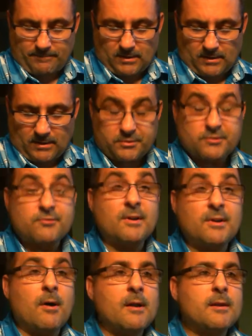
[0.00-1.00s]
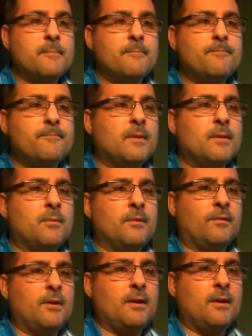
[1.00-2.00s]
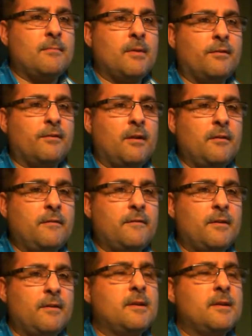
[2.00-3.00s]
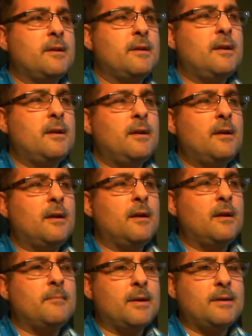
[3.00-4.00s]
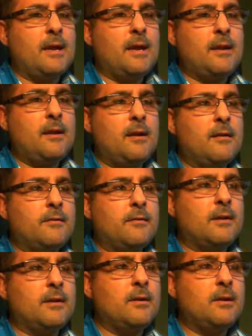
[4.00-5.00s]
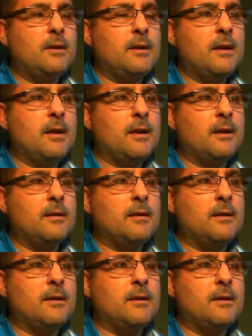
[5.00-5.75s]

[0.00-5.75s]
There was three bought. There was myself, my dad, Theodore, and